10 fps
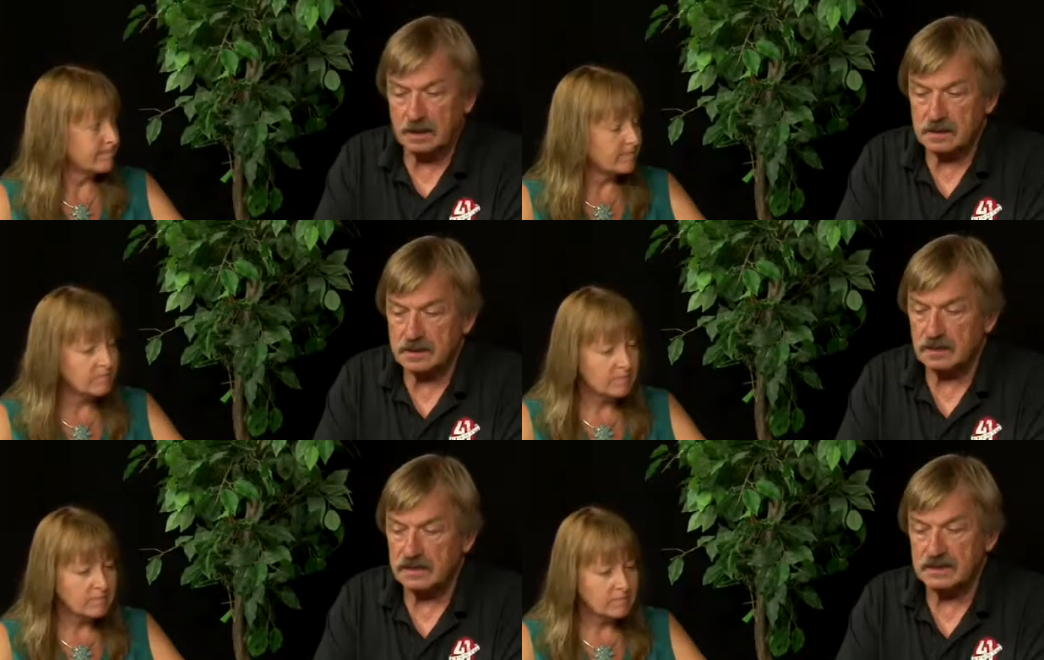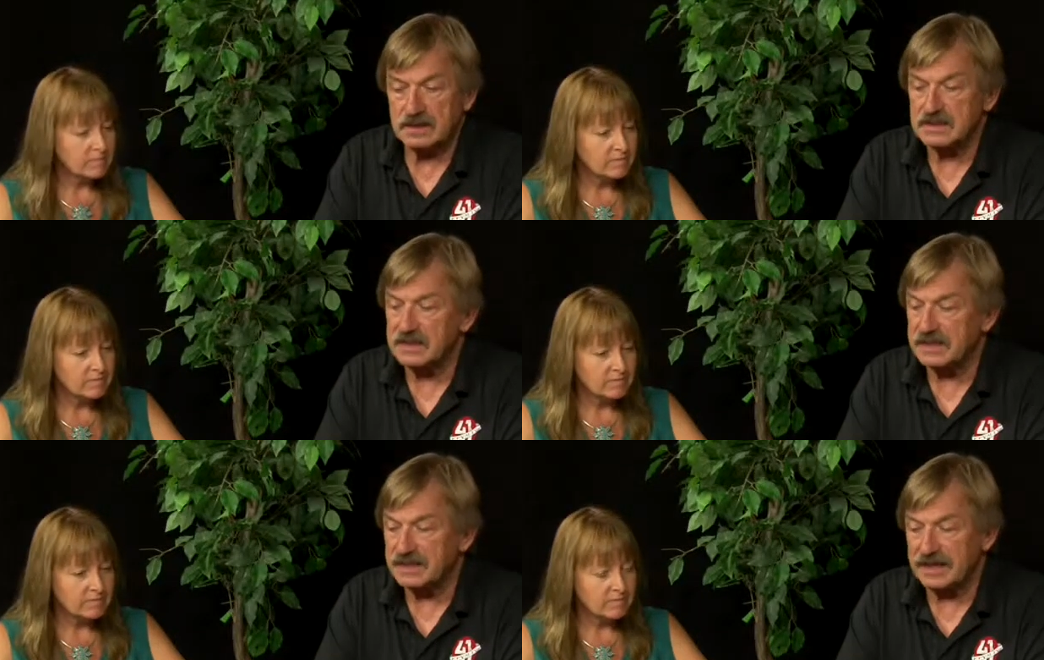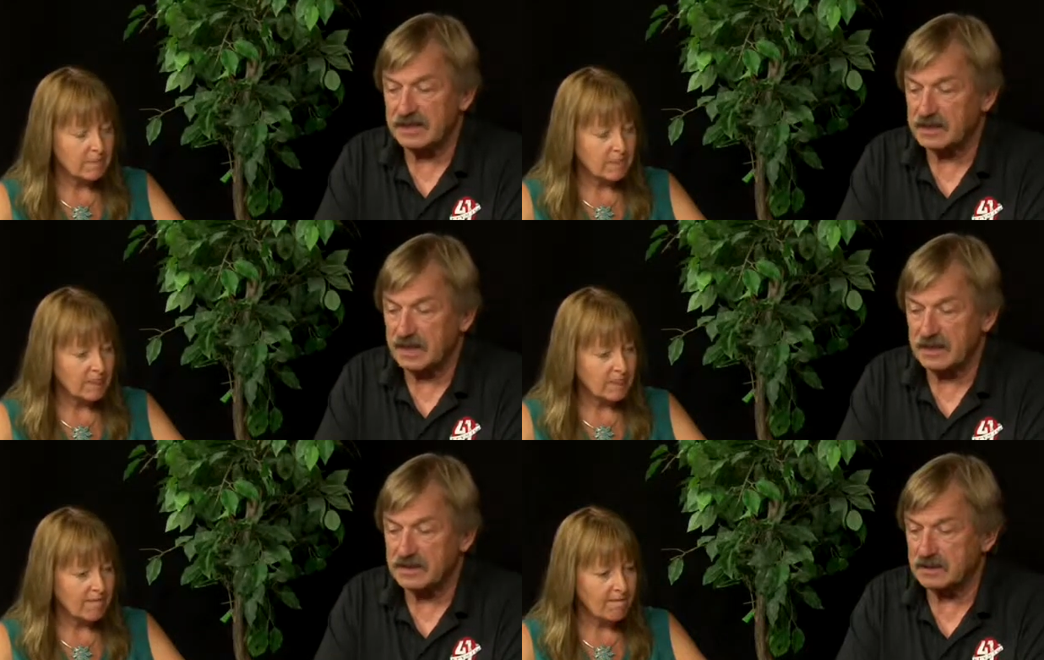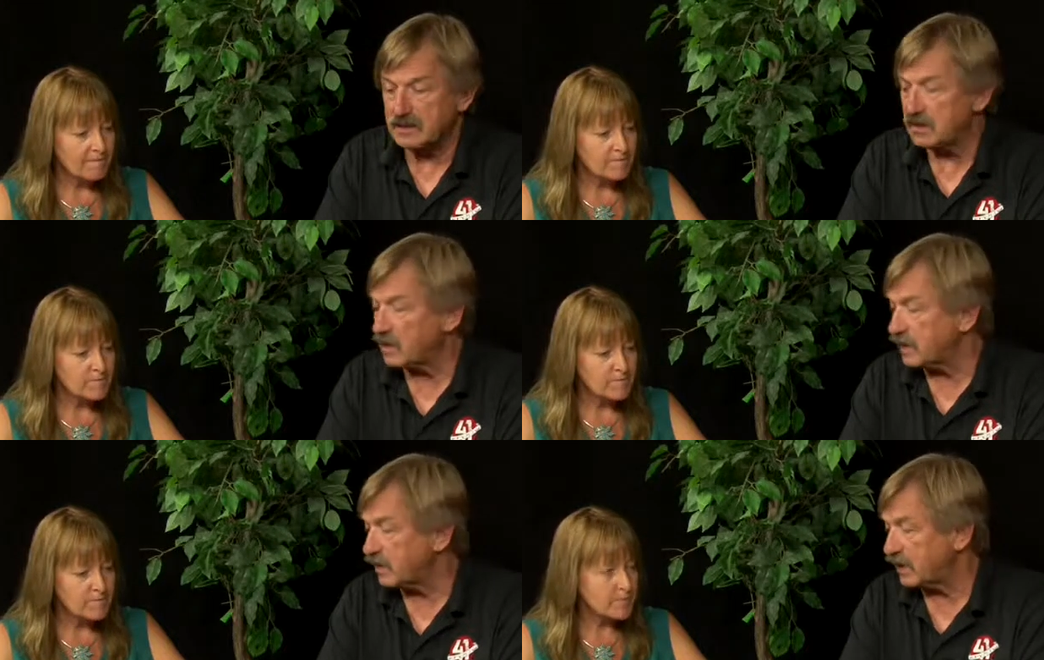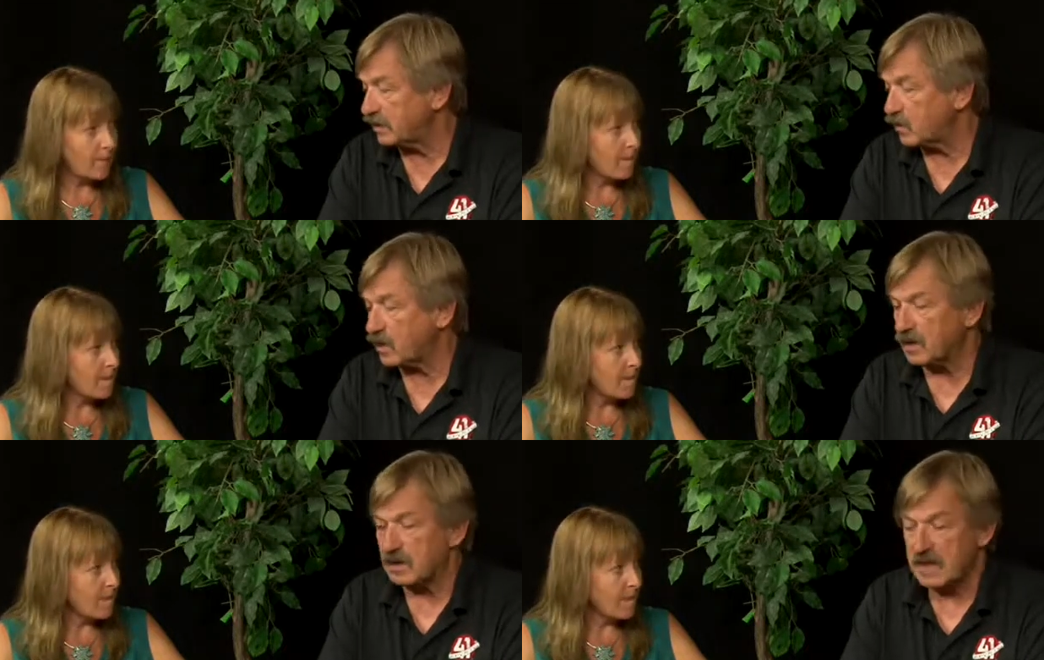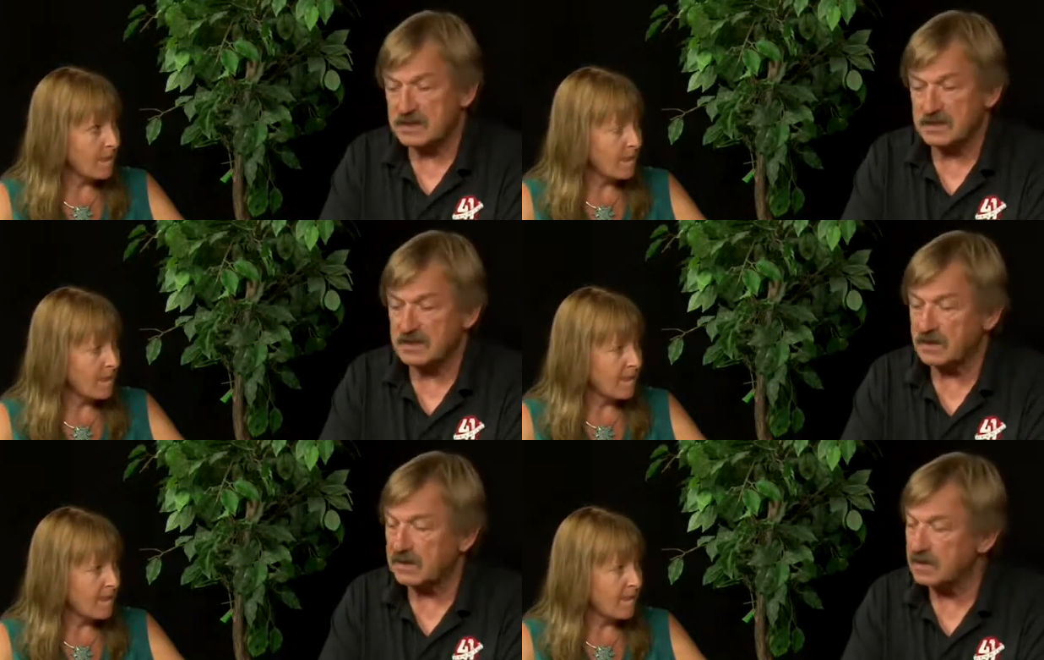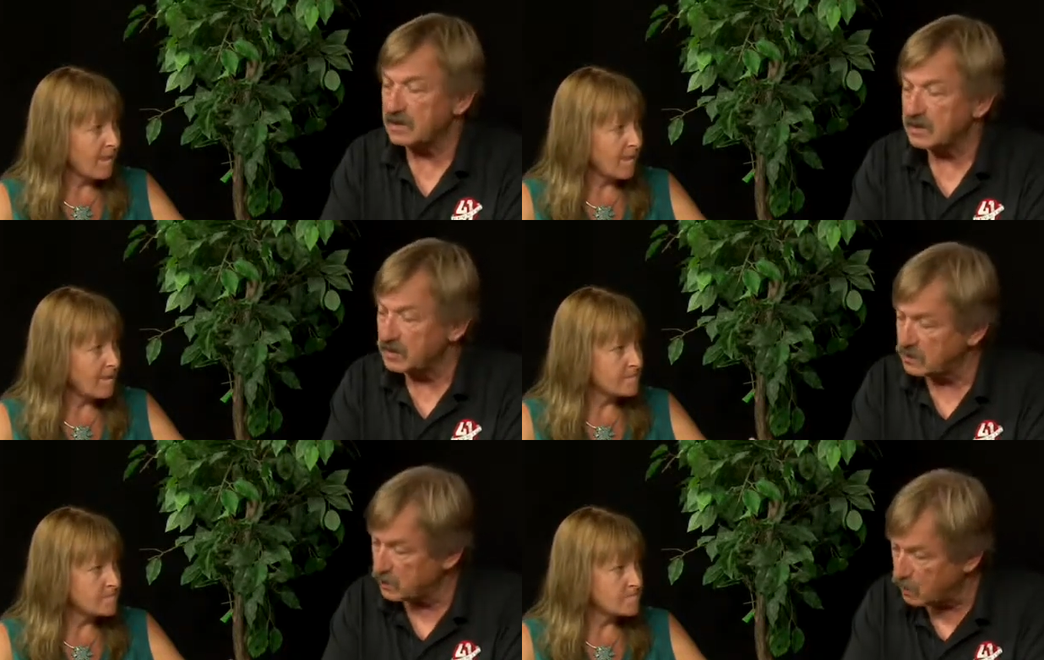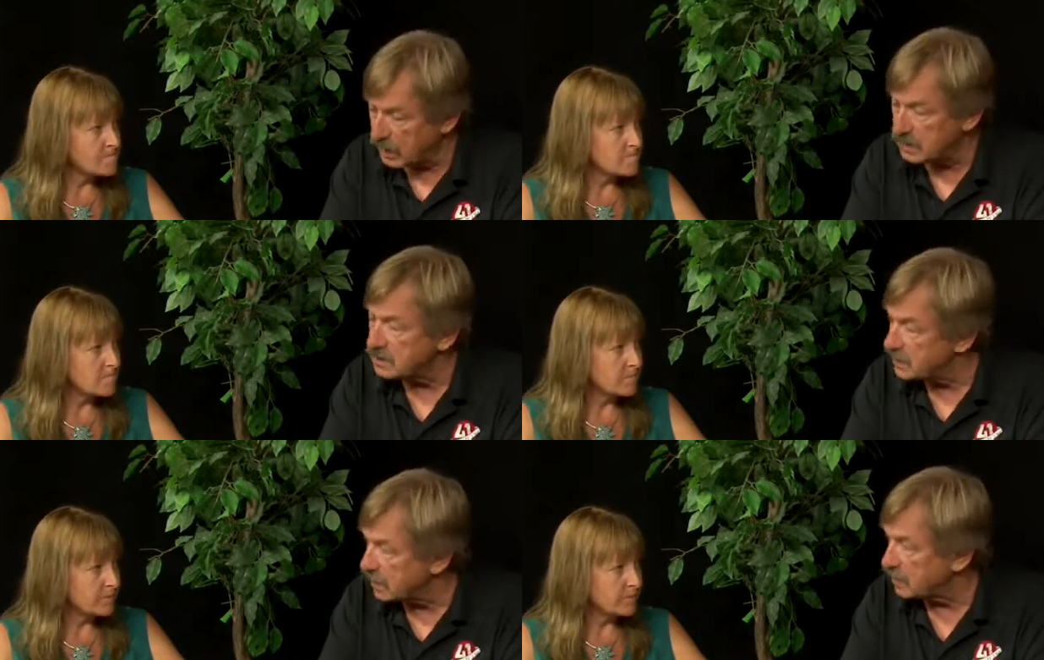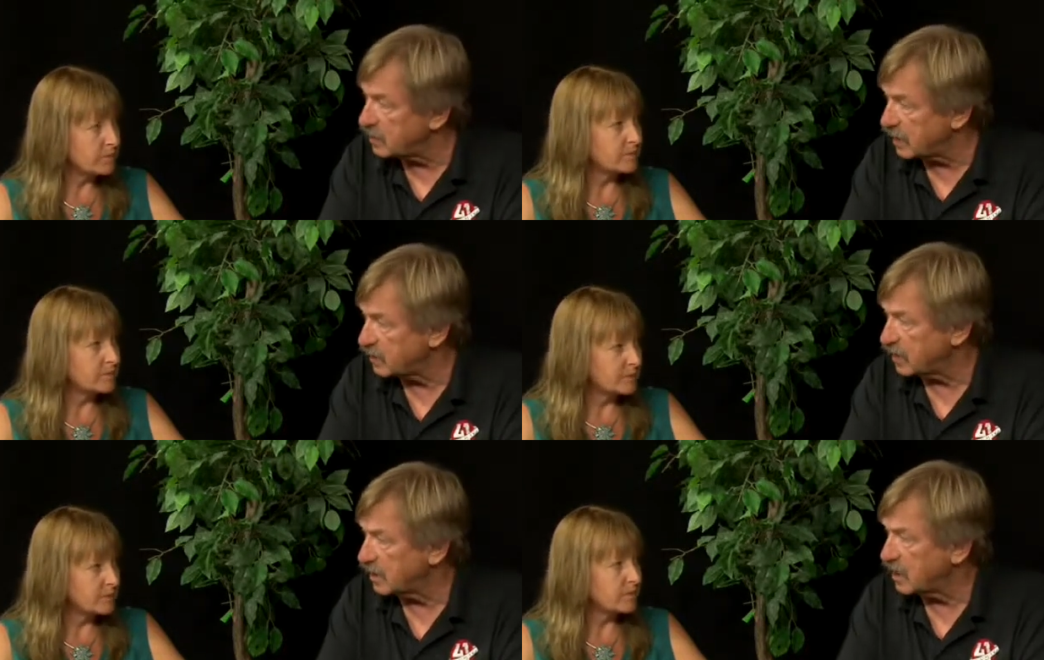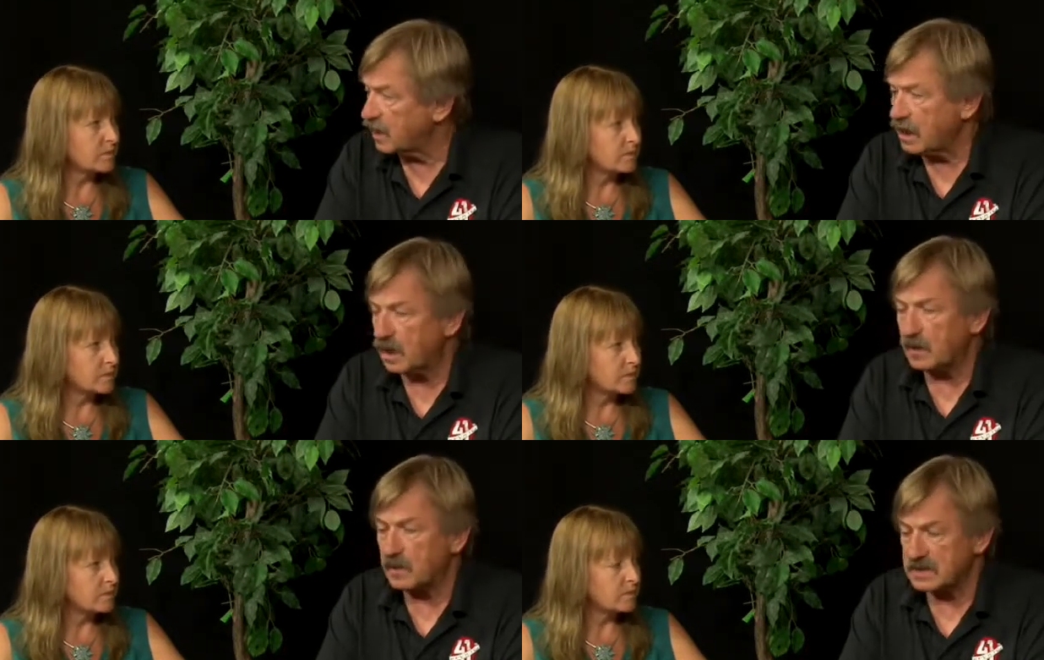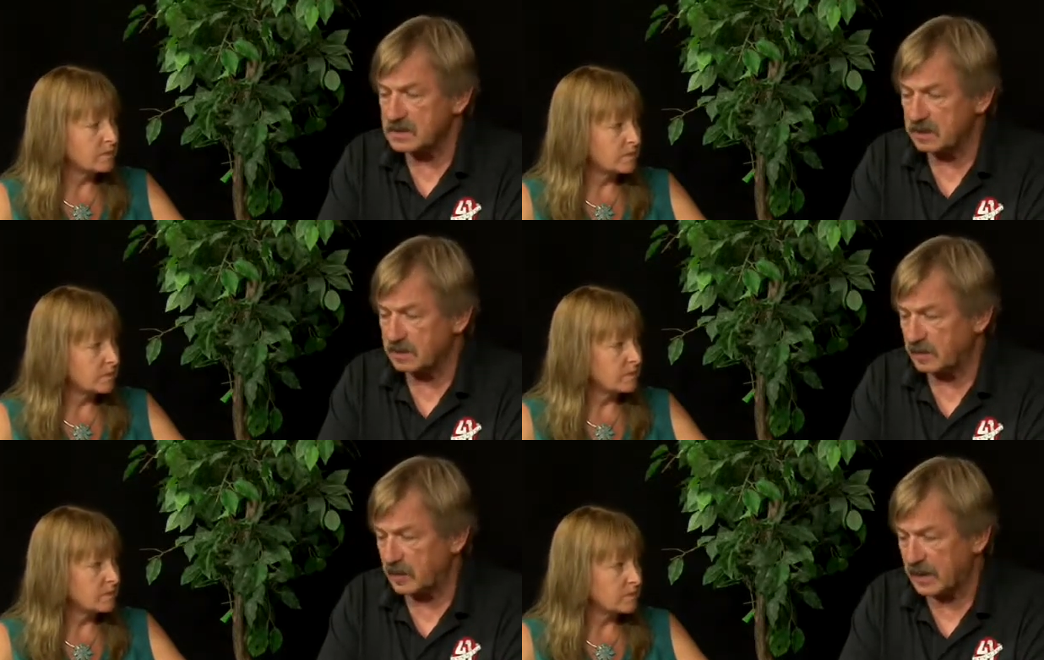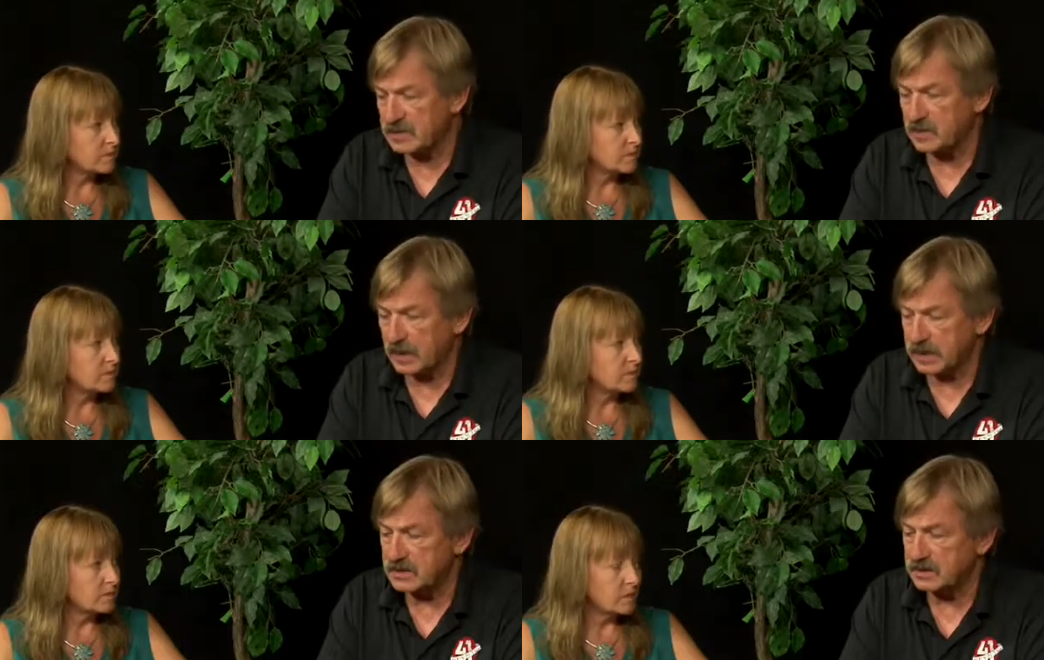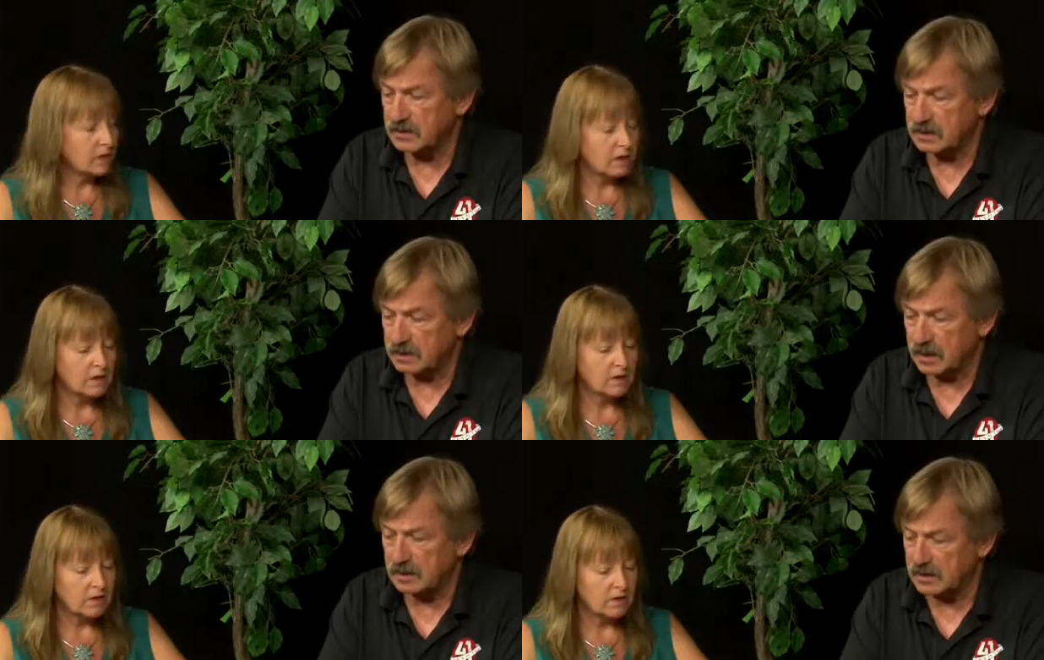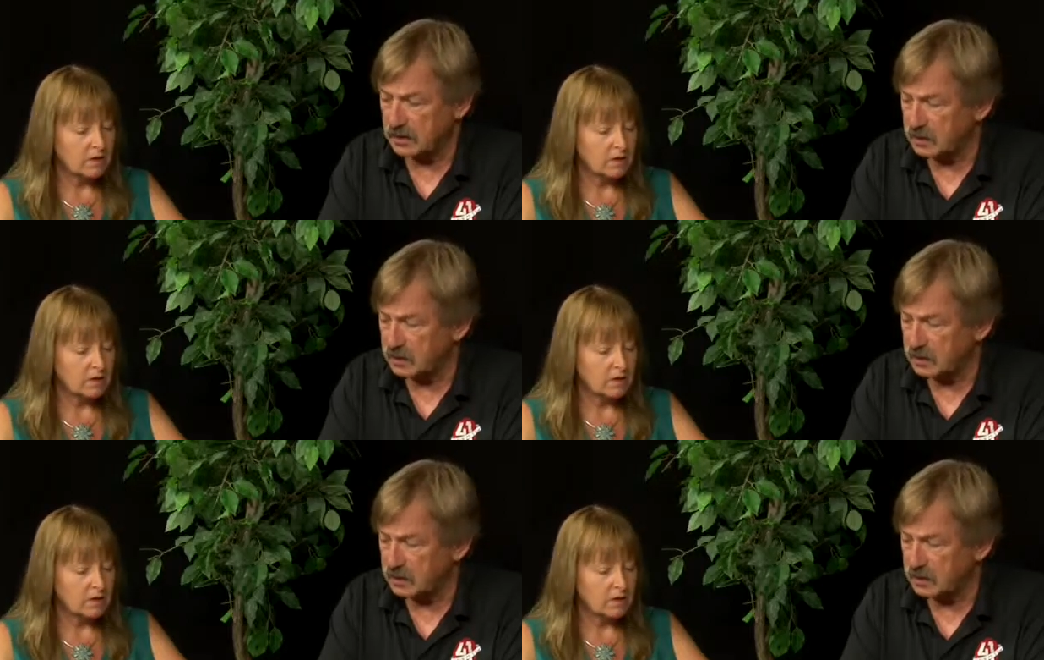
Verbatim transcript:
Speaker 1: So it, it's the education. You don't want to be water Nazis or anything, but you want to tell the people what's the, the best way to uh, to